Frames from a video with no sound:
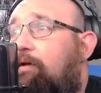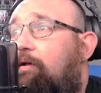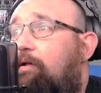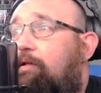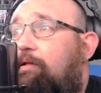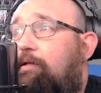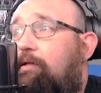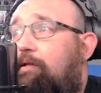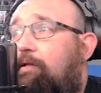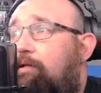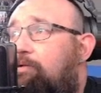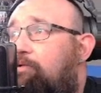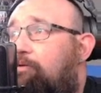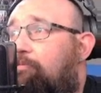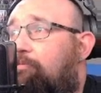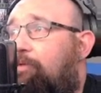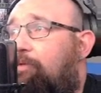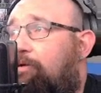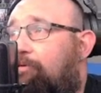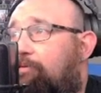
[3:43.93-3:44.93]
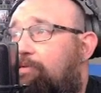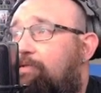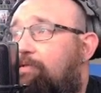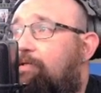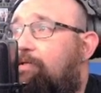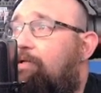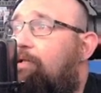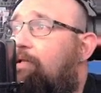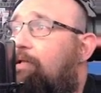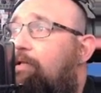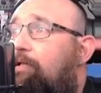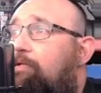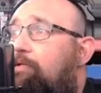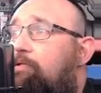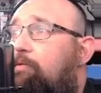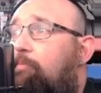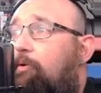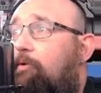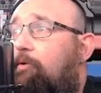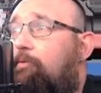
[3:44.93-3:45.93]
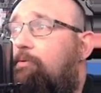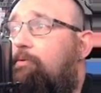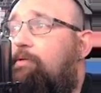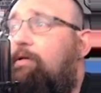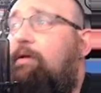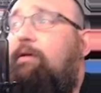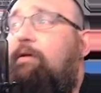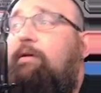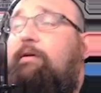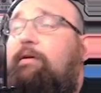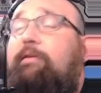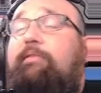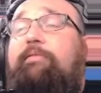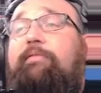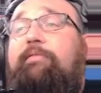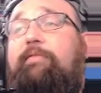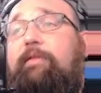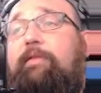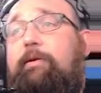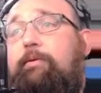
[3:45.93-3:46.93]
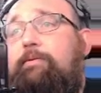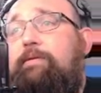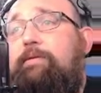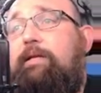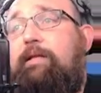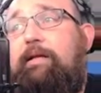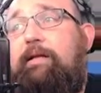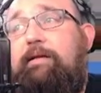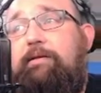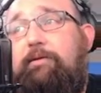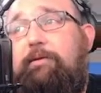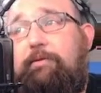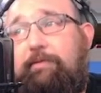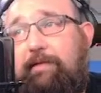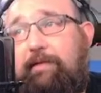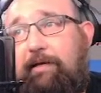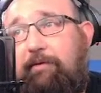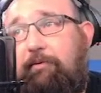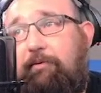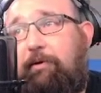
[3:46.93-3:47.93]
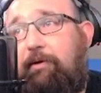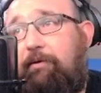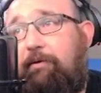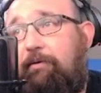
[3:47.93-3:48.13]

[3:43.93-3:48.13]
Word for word: Little boat, little boat, float a little nearer.